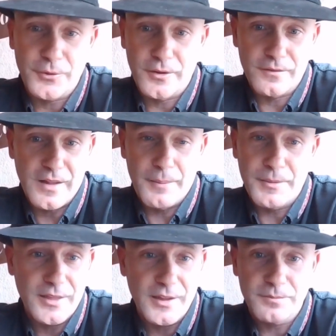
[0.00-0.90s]

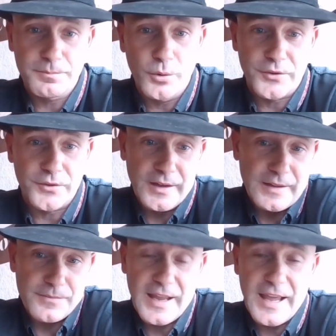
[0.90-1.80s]
These bulls,
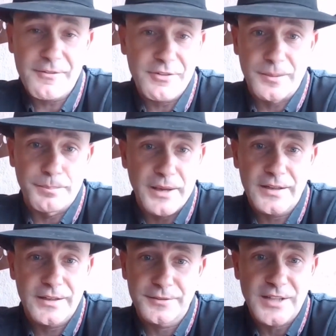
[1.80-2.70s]
they have a competitive